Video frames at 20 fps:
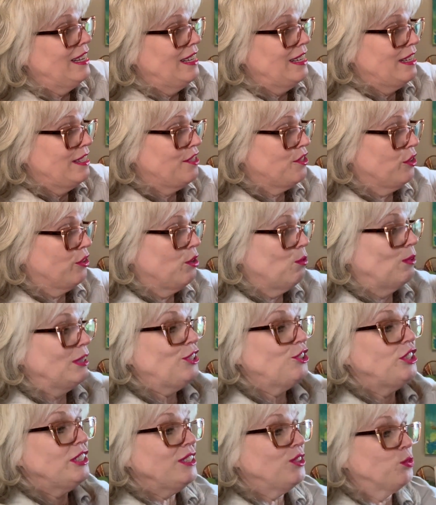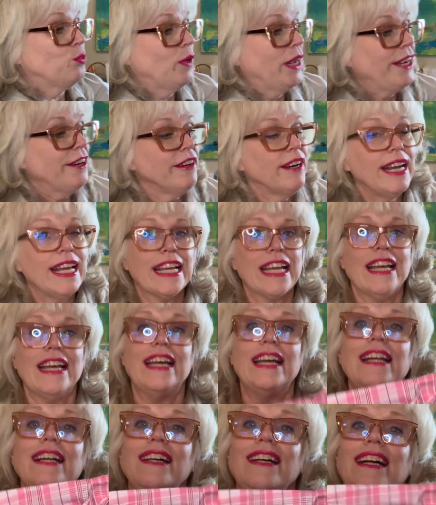so that when she's wearing
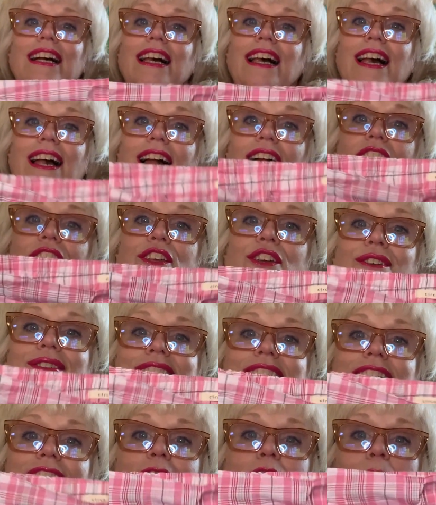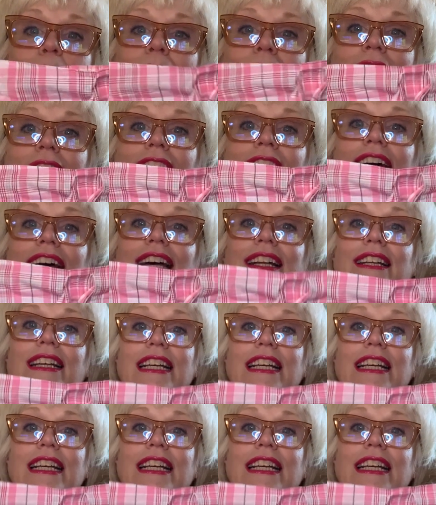it, you see the band.